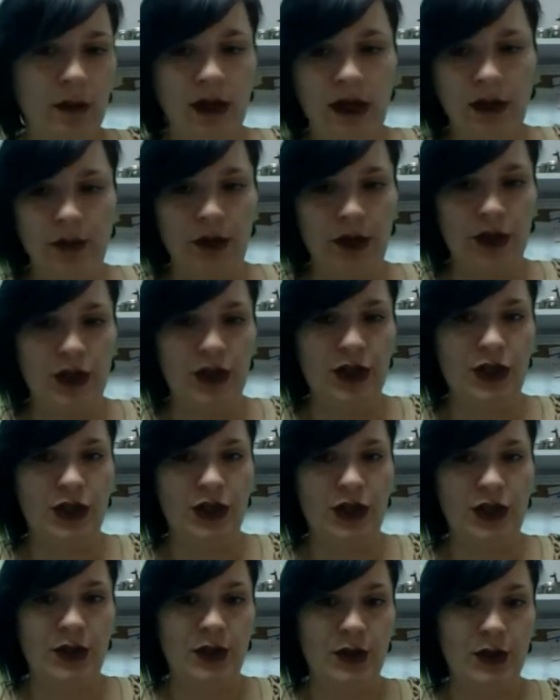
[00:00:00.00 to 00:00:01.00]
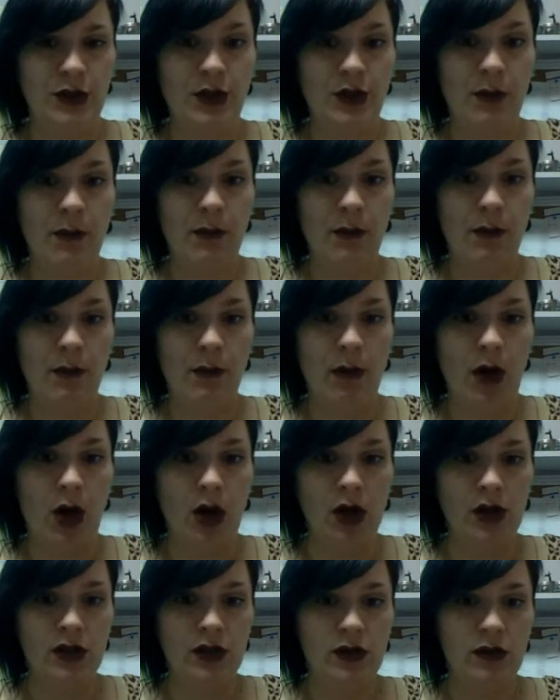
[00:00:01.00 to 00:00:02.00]
I'm going to push
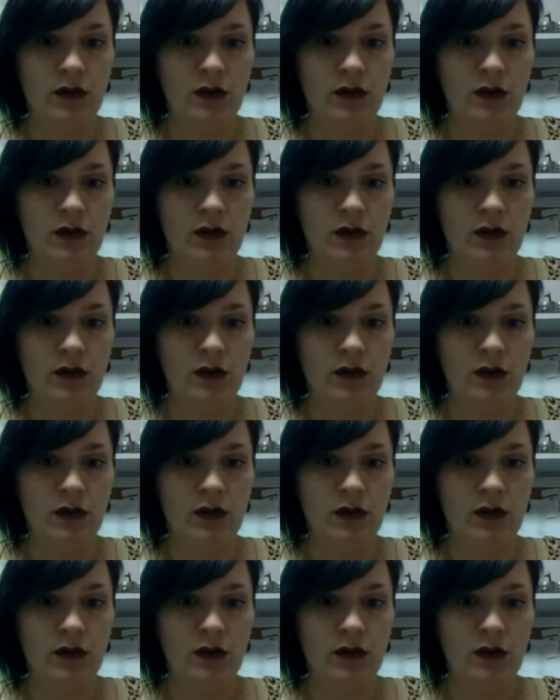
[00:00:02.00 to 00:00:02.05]
pause.